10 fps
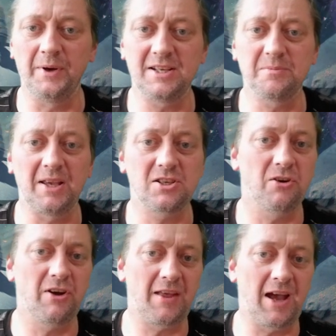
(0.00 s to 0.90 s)
That's why we need to
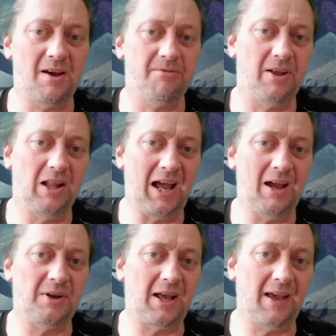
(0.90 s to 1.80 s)
make sure that our
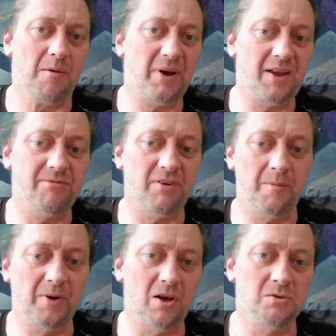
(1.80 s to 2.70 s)
Fellhound, our
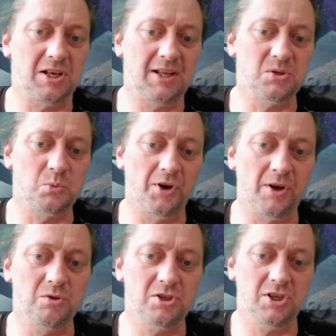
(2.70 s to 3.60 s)
campaign farmer, goes at least